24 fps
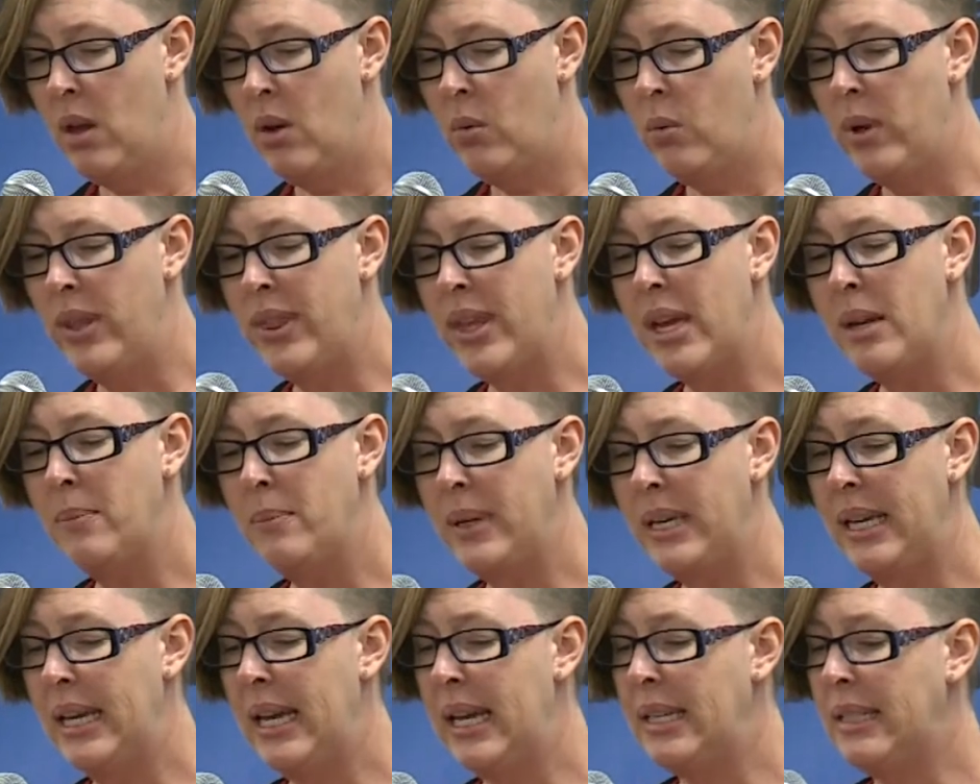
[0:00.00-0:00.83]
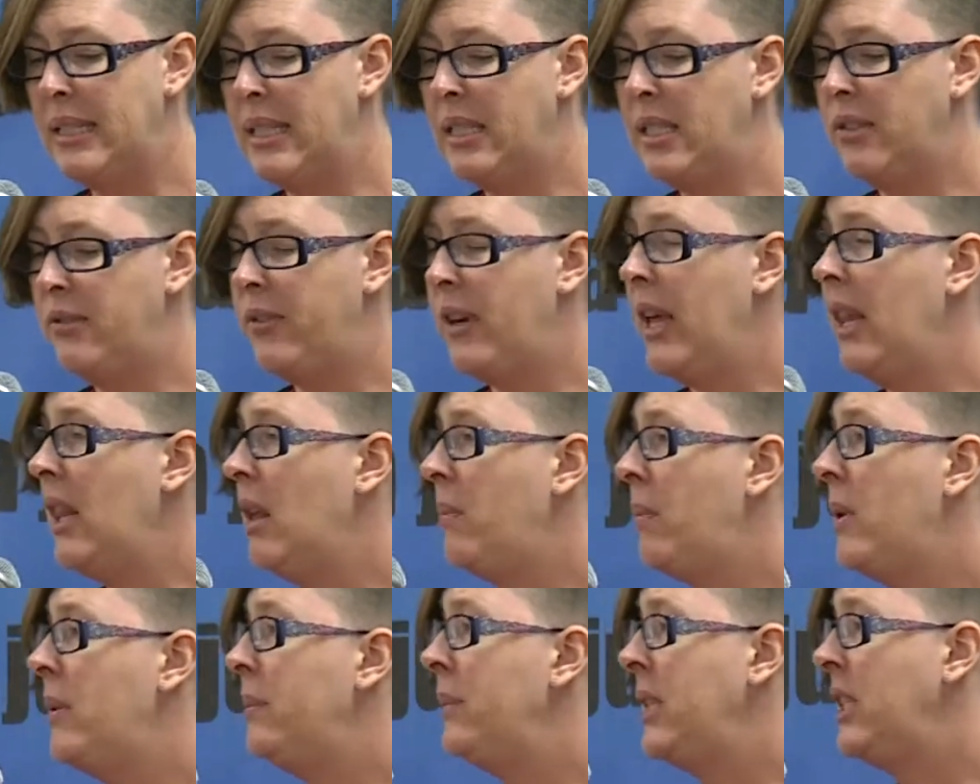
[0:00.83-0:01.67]
We then began to
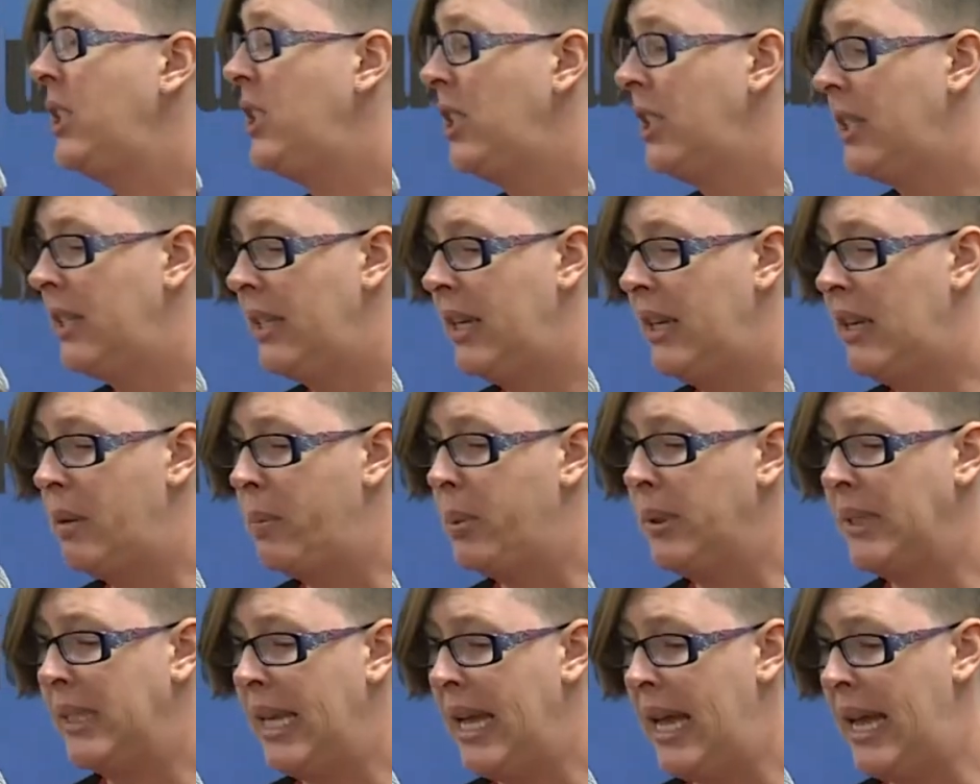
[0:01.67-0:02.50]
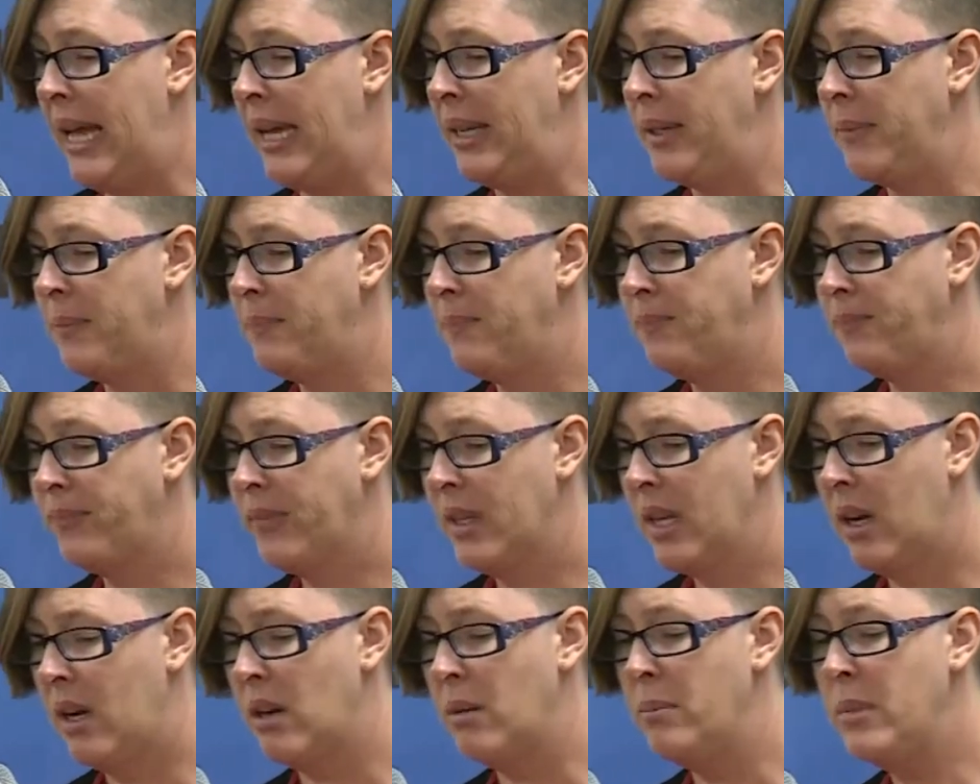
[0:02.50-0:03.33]
develop a mission and a plan.
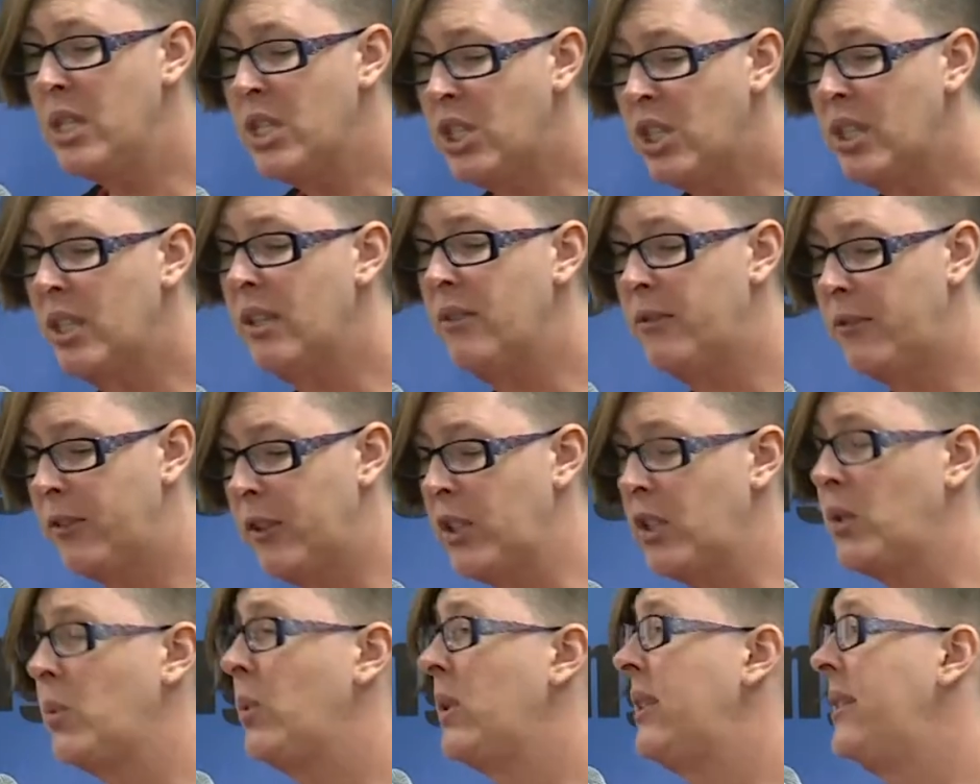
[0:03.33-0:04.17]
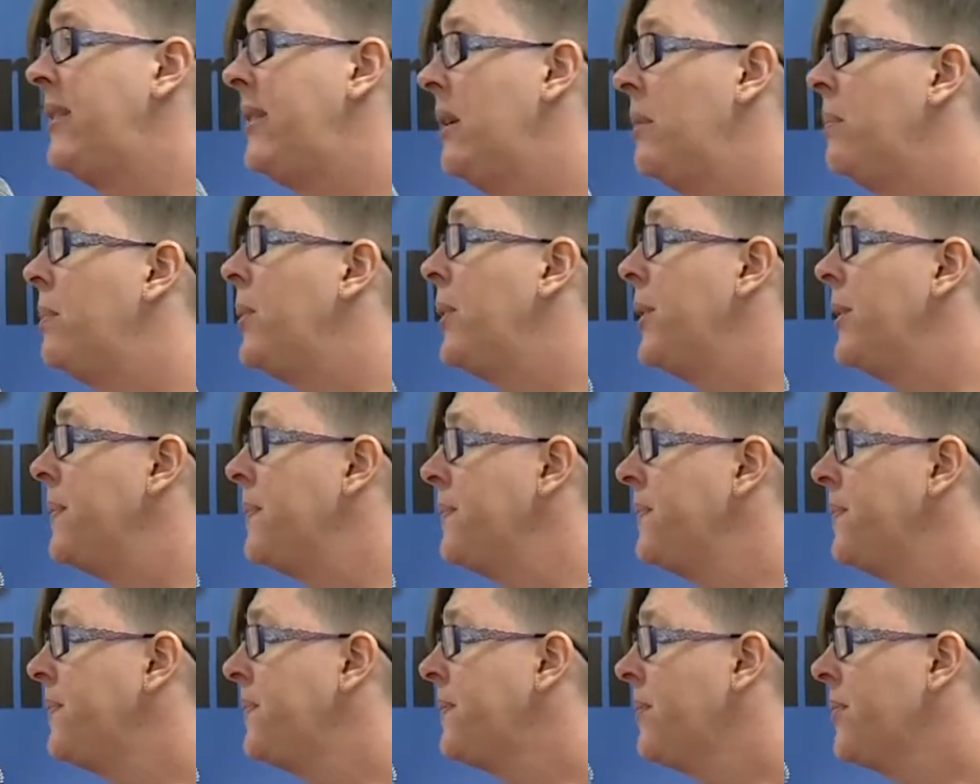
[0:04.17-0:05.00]
Our mission at first was simple:
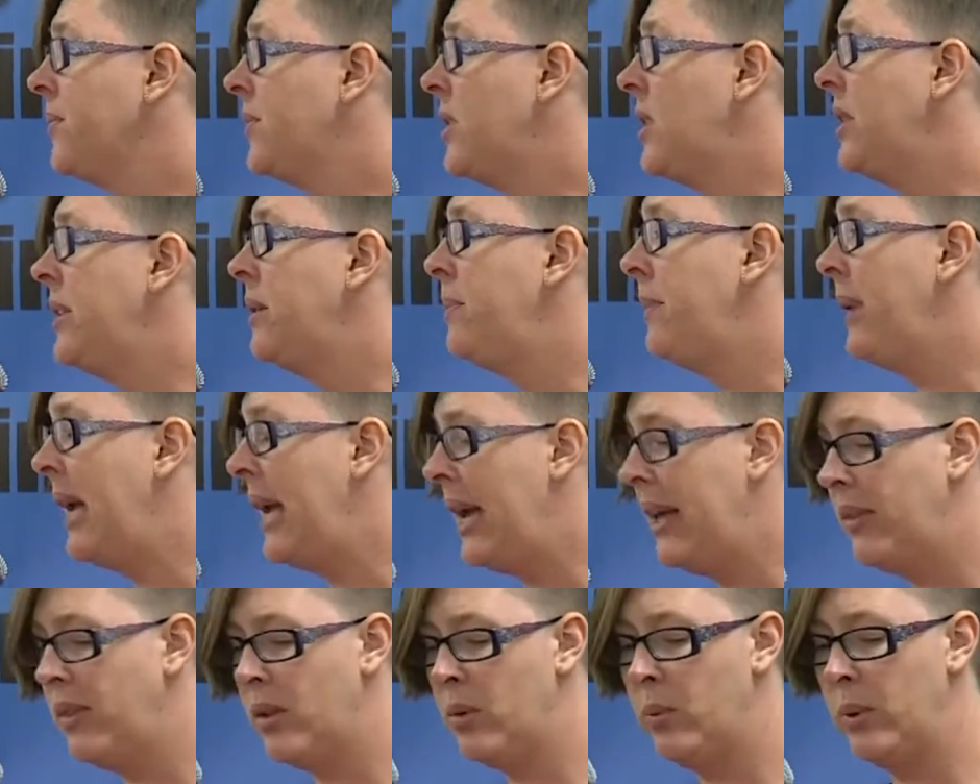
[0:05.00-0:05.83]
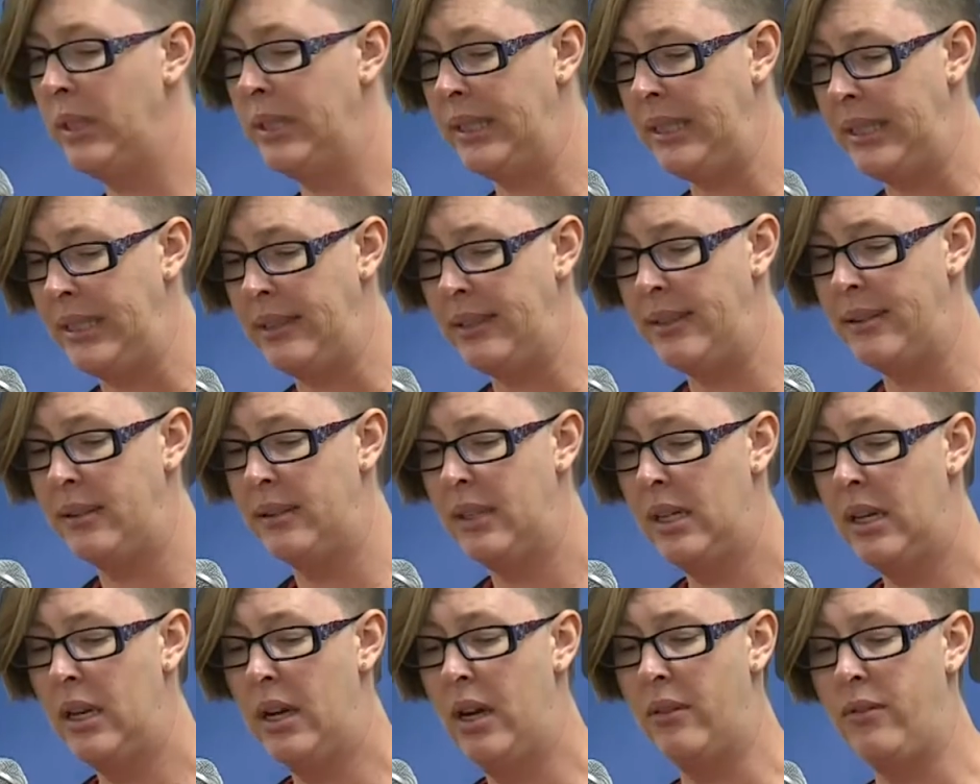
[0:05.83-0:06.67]
to demand the
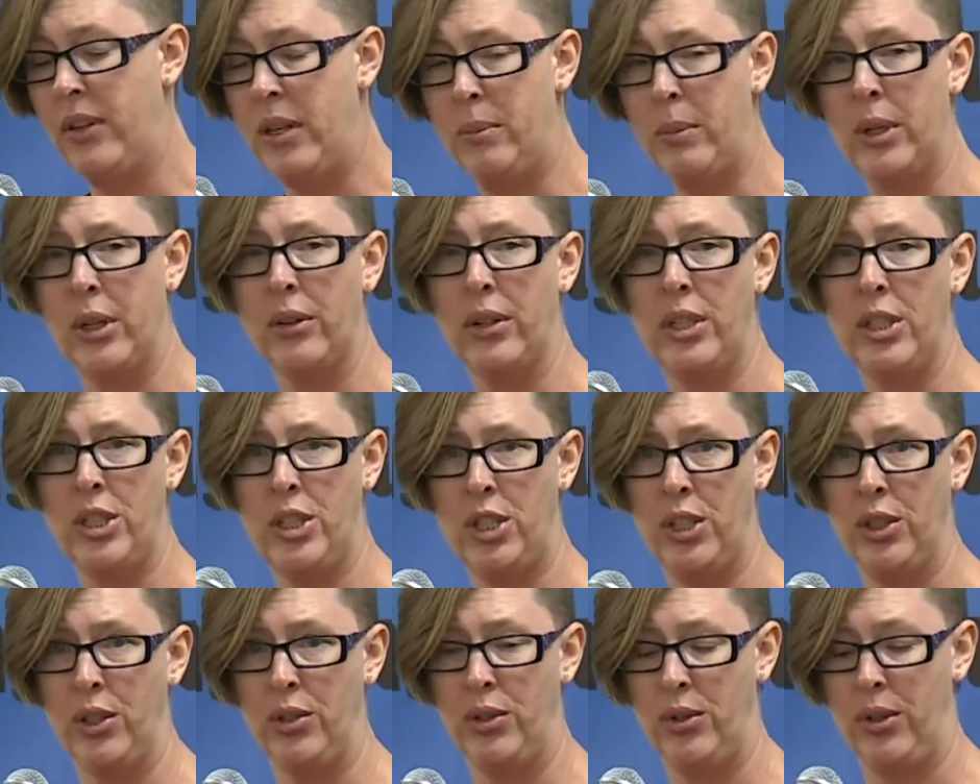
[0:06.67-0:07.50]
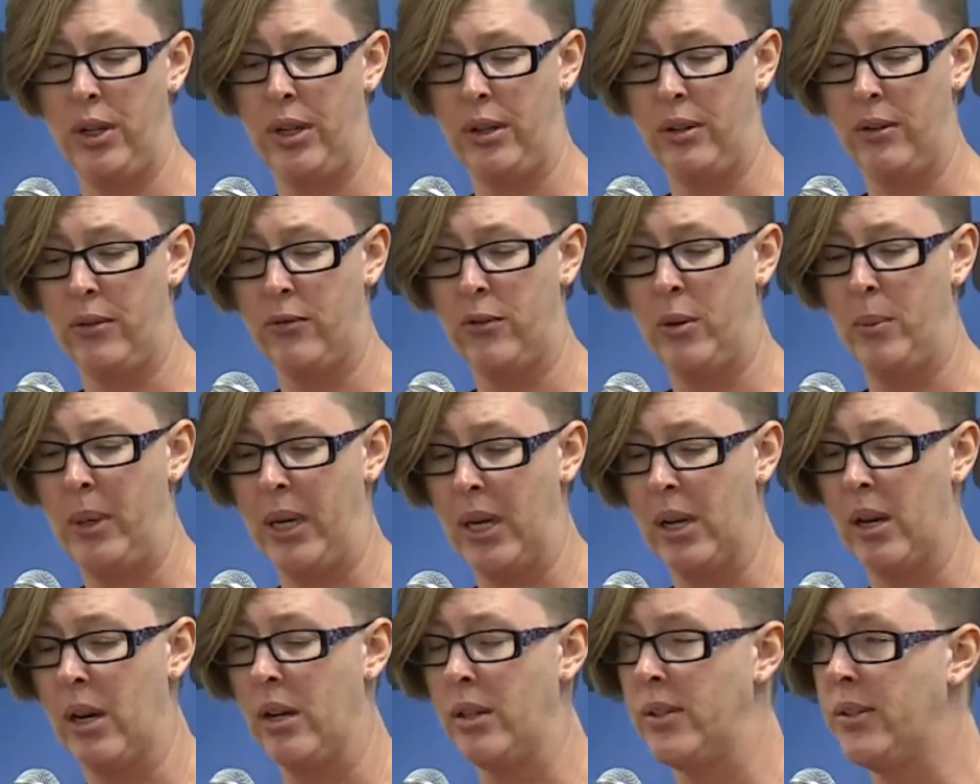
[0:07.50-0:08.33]
release of immigrant children from
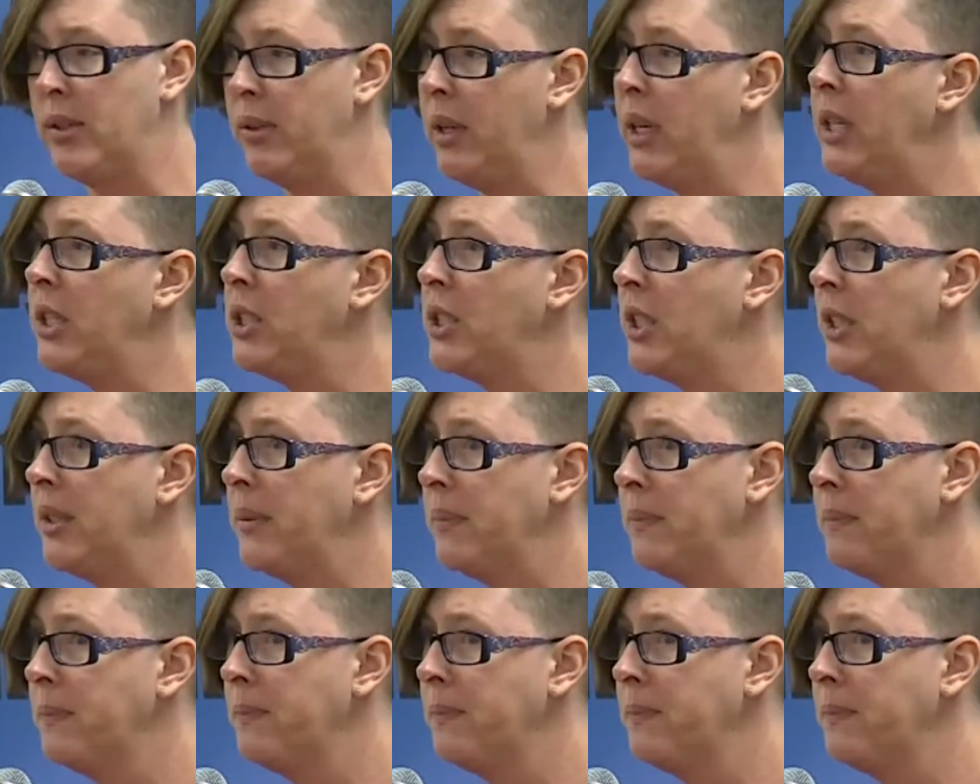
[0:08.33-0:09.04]
incarceration.